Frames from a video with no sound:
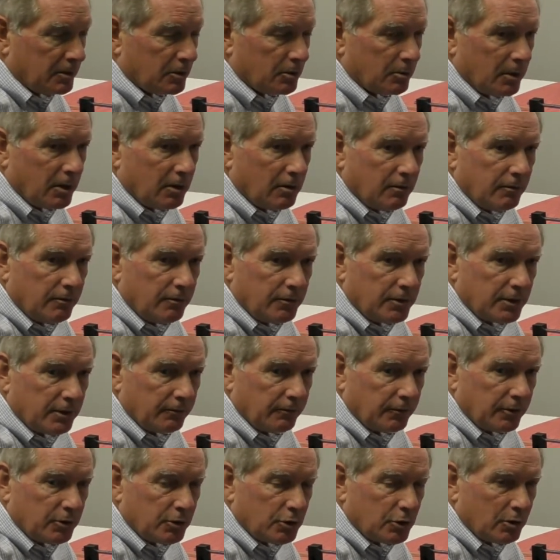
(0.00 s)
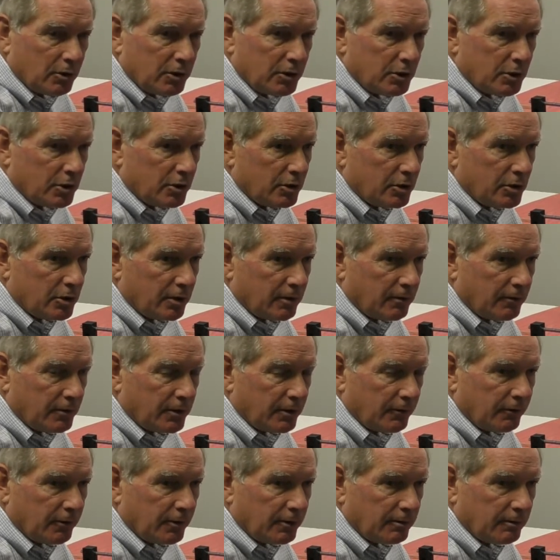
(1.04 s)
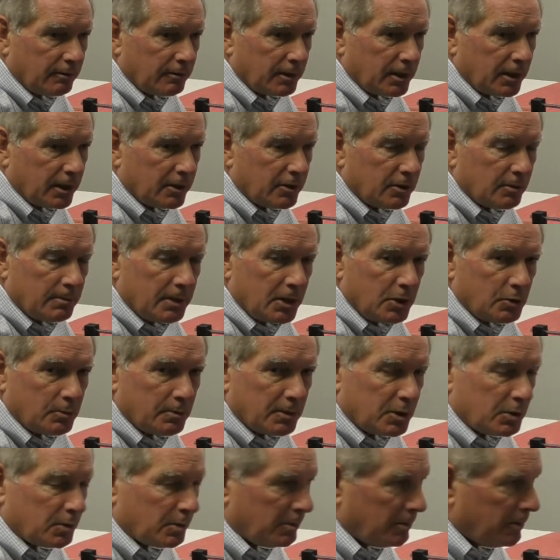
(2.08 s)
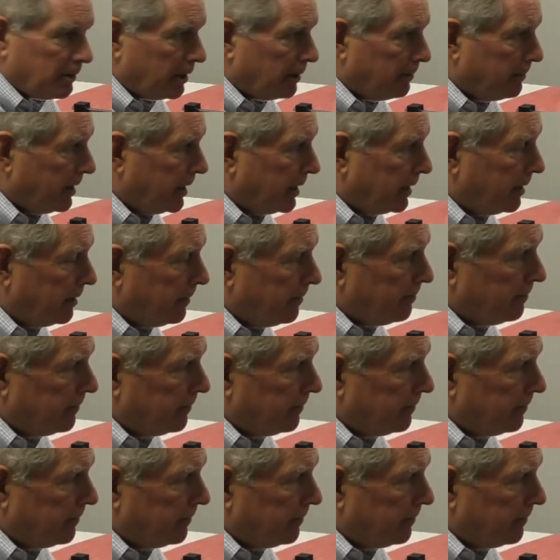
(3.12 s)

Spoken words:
12 different choices of different kinds of measurements we want to make.